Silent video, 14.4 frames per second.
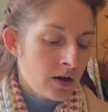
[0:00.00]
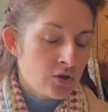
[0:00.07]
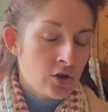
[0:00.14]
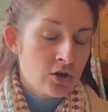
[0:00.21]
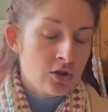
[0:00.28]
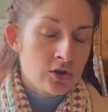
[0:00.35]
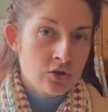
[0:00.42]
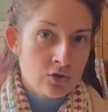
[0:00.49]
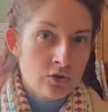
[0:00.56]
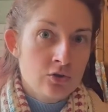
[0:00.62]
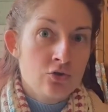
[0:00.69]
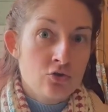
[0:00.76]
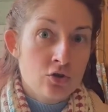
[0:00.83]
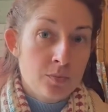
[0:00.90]
turned it
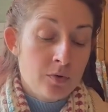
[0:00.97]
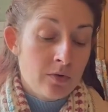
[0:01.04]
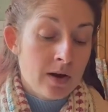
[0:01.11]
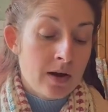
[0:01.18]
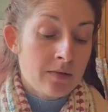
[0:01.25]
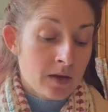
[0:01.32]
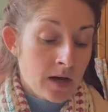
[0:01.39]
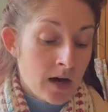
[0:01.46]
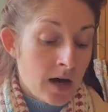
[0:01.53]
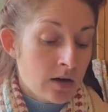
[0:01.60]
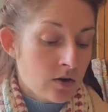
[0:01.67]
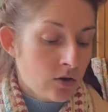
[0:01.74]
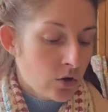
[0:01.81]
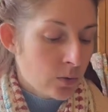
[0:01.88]
to Trip Around the
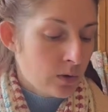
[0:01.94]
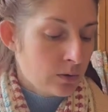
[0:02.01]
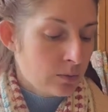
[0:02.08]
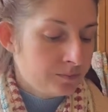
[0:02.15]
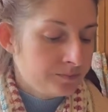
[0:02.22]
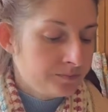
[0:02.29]
Garden Quilt.